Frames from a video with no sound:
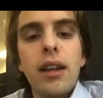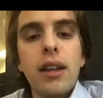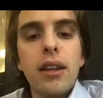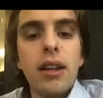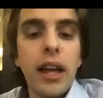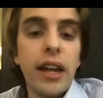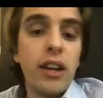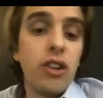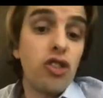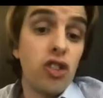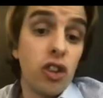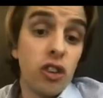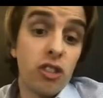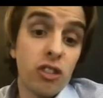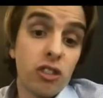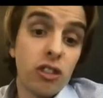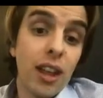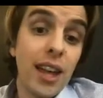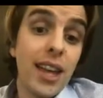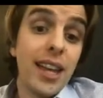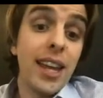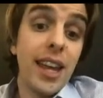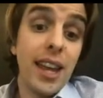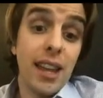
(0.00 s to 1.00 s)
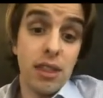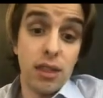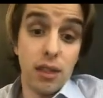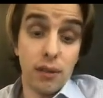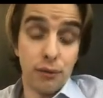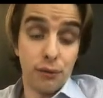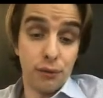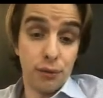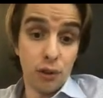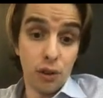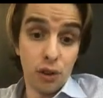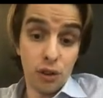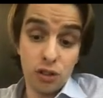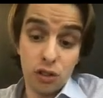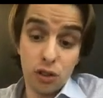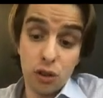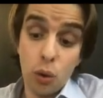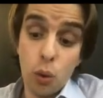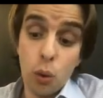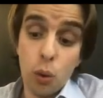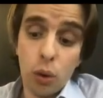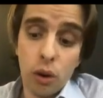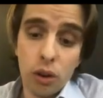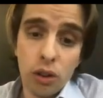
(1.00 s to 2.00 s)
And just like in the first
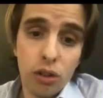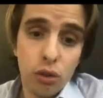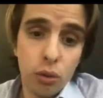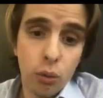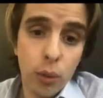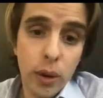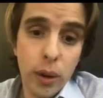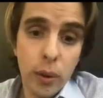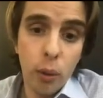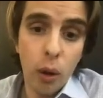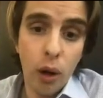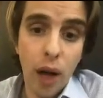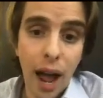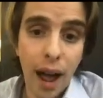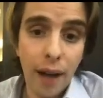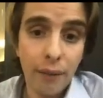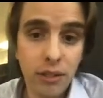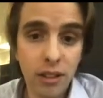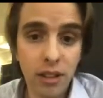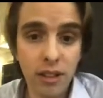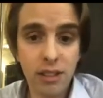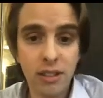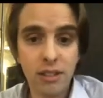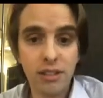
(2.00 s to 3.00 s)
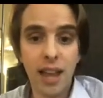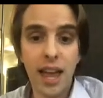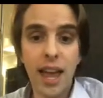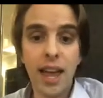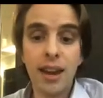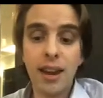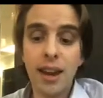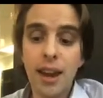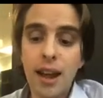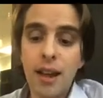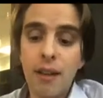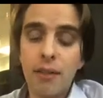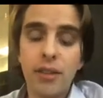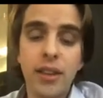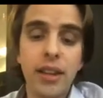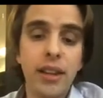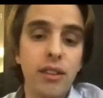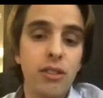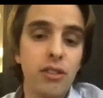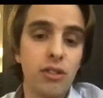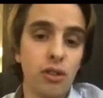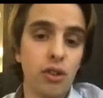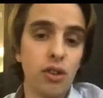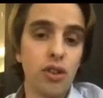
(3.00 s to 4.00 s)
course, we will have to set the
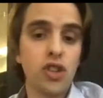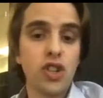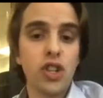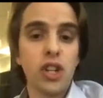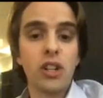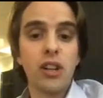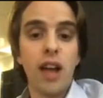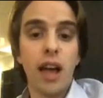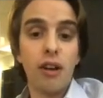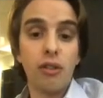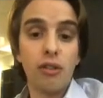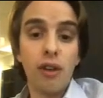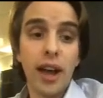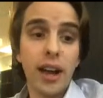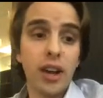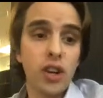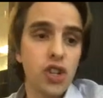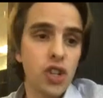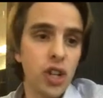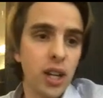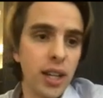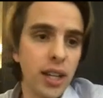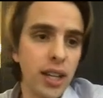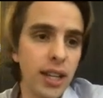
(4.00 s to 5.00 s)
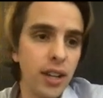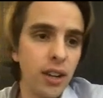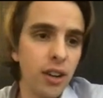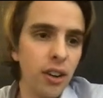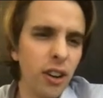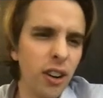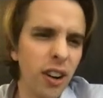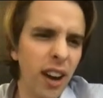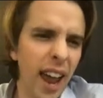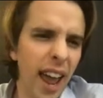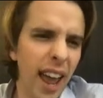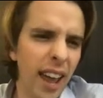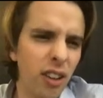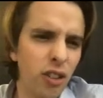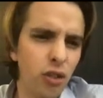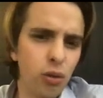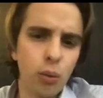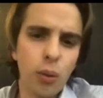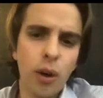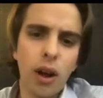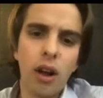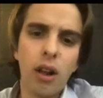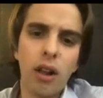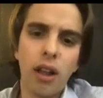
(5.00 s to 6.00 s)
insertion direction here, as
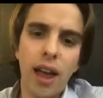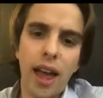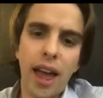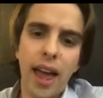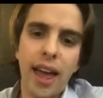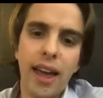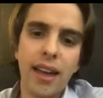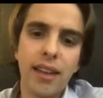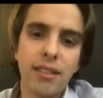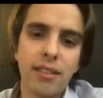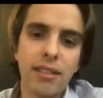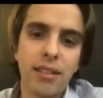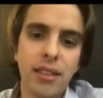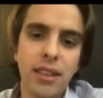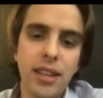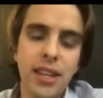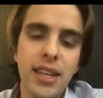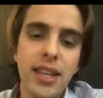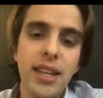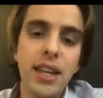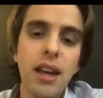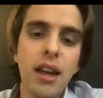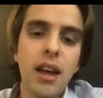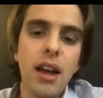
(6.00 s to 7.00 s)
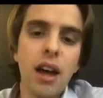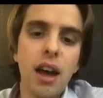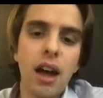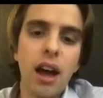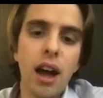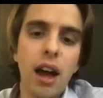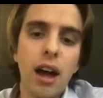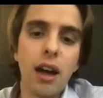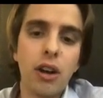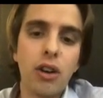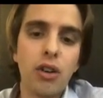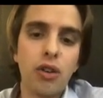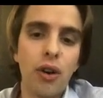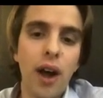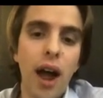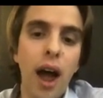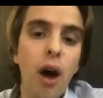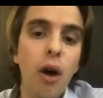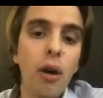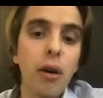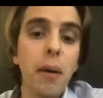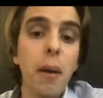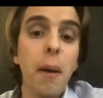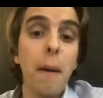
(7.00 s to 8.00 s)
well as the
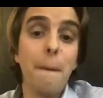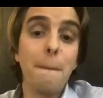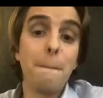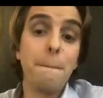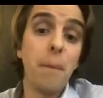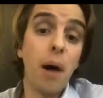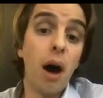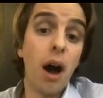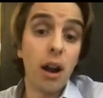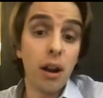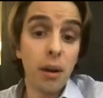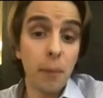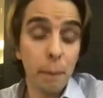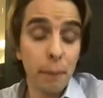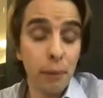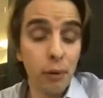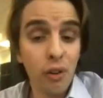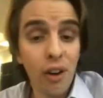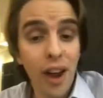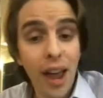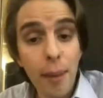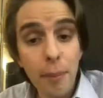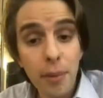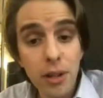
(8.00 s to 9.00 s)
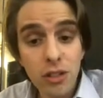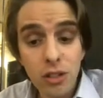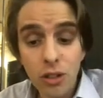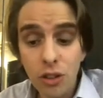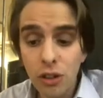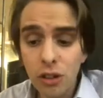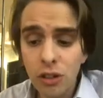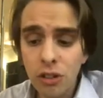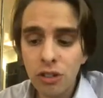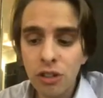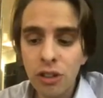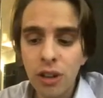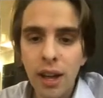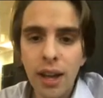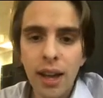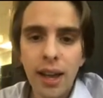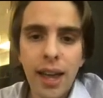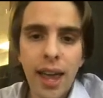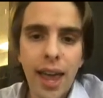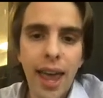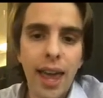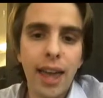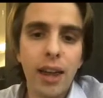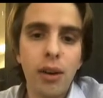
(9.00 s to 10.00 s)
crown bottom parameters,
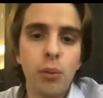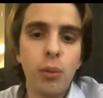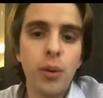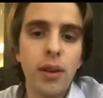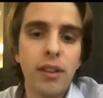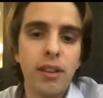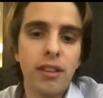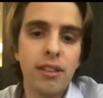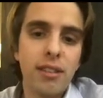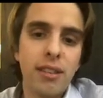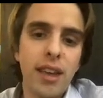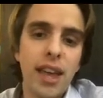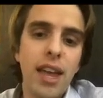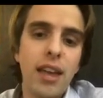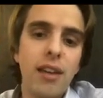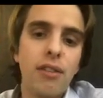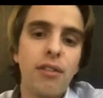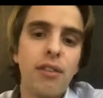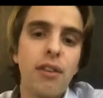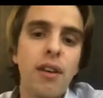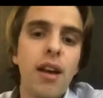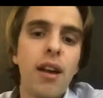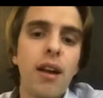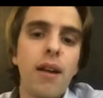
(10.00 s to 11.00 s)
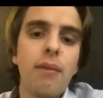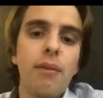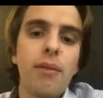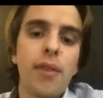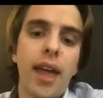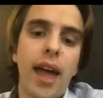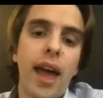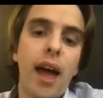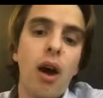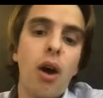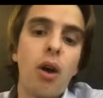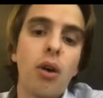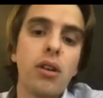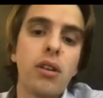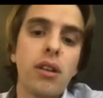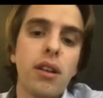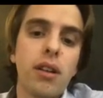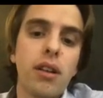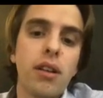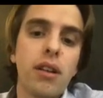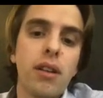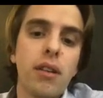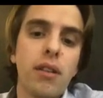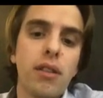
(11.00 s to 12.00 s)
and we save out
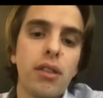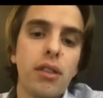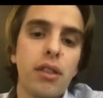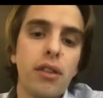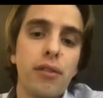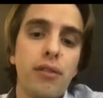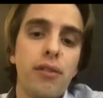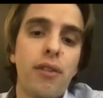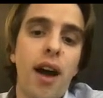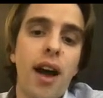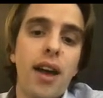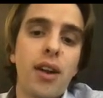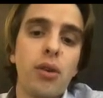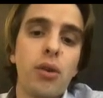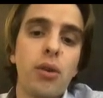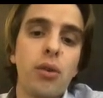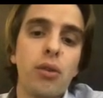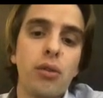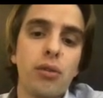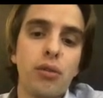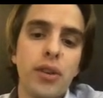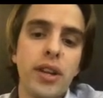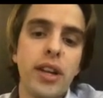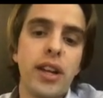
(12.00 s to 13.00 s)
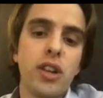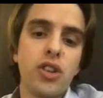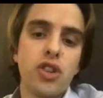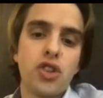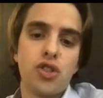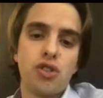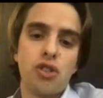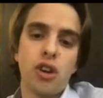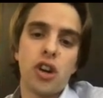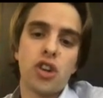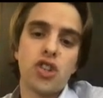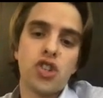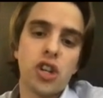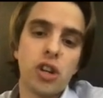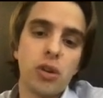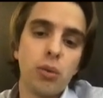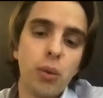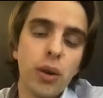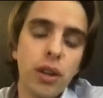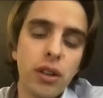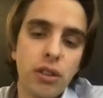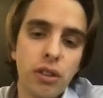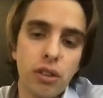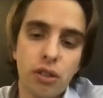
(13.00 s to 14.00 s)
the final reconstruction
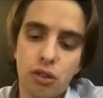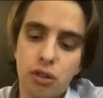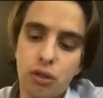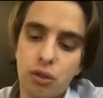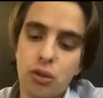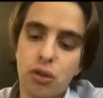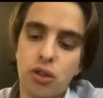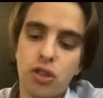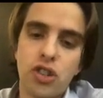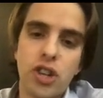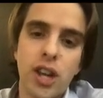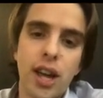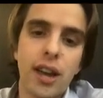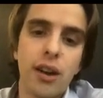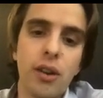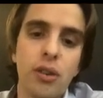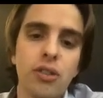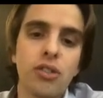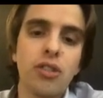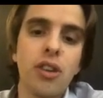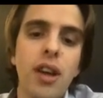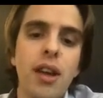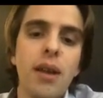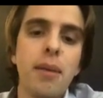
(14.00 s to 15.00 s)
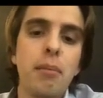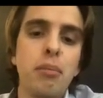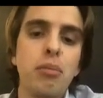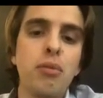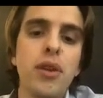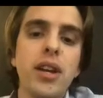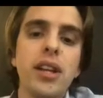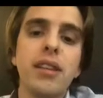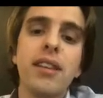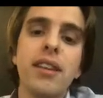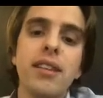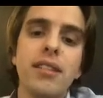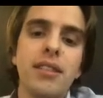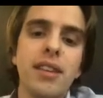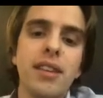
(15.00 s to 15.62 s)
with the screw channels, bring this